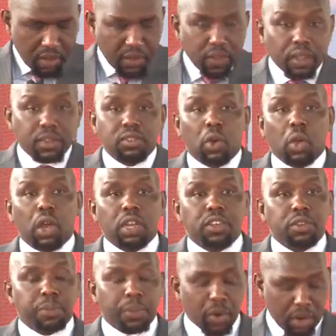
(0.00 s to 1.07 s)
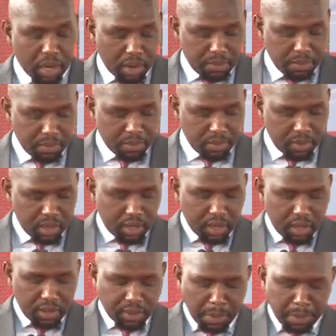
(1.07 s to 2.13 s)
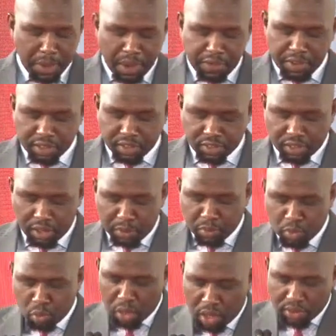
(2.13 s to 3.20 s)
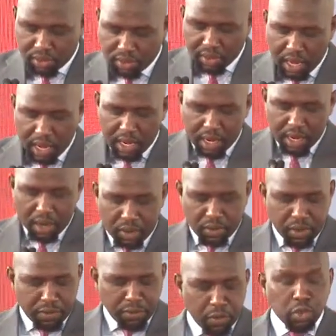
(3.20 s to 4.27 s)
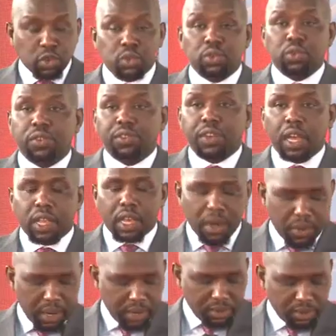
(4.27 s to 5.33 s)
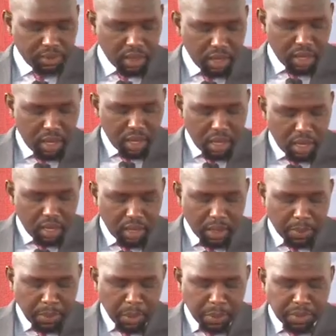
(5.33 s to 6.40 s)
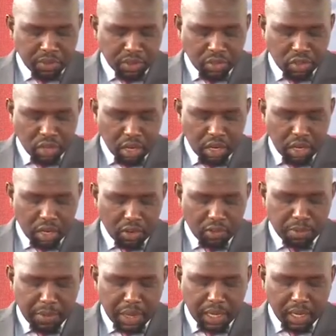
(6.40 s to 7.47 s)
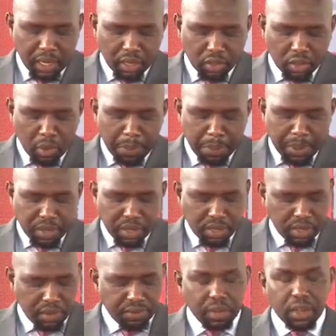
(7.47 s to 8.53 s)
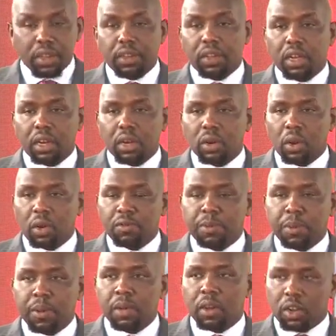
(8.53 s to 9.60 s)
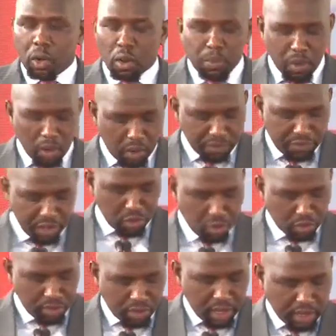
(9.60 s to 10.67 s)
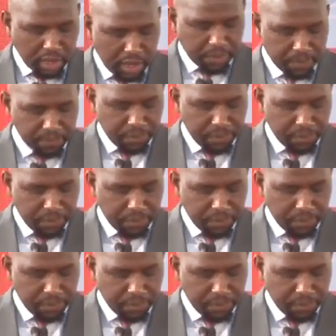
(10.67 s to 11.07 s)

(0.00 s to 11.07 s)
This loyalty program is a perfect step towards turning around the fortunes of Kenya Airways in the promising journey of making it competitive in the global aviation sector.